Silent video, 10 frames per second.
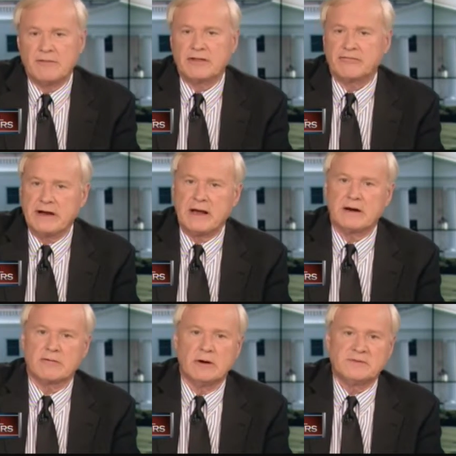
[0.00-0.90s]
Of the
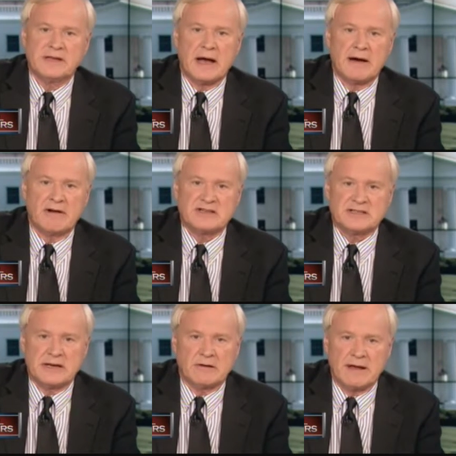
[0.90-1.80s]
300 groups the
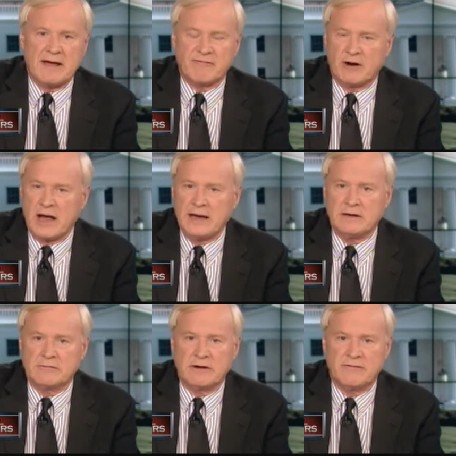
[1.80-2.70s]
IRS singled out for
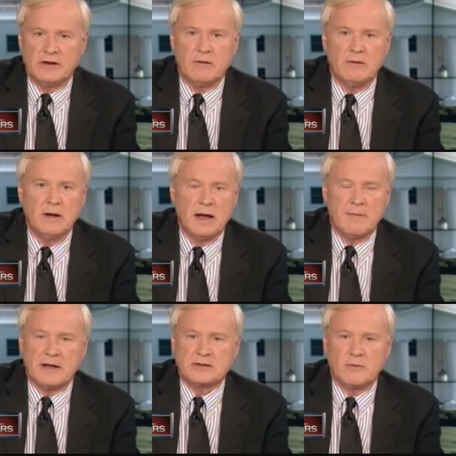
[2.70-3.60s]
heightened review,
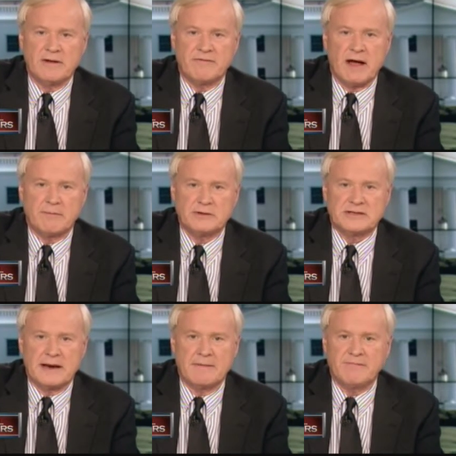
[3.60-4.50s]
about
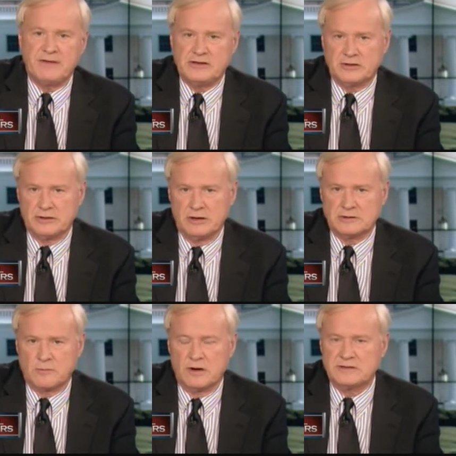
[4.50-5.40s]
25% of them featured
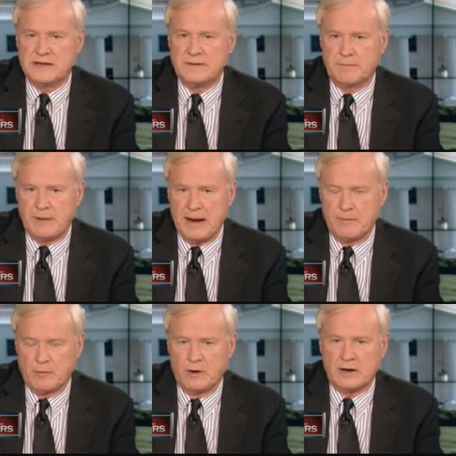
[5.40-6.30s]
those words in their
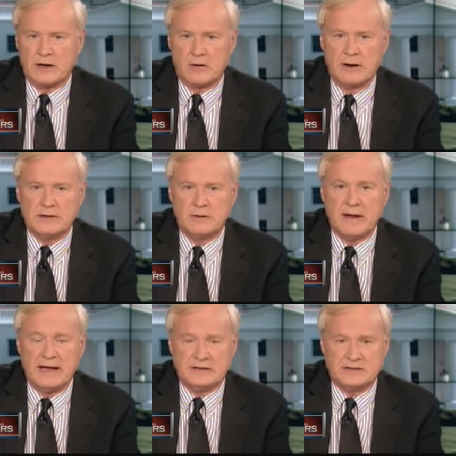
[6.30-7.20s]
paperwork, according
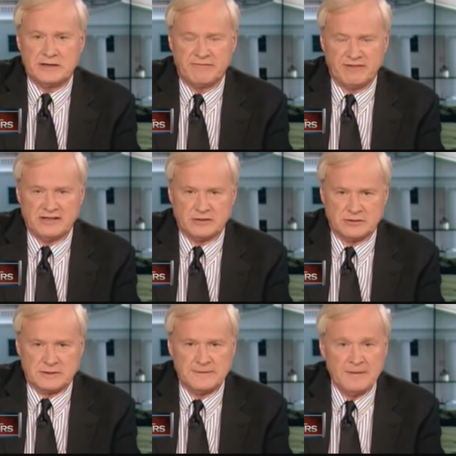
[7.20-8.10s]
to agency
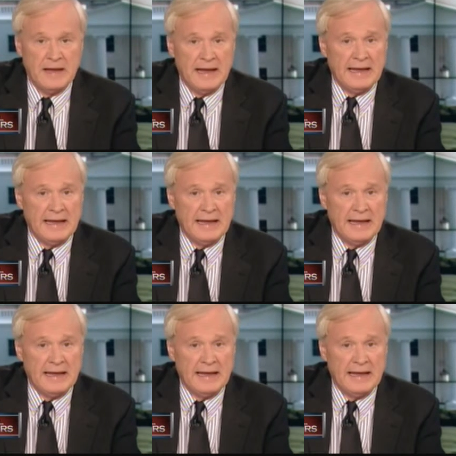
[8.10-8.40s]
officials.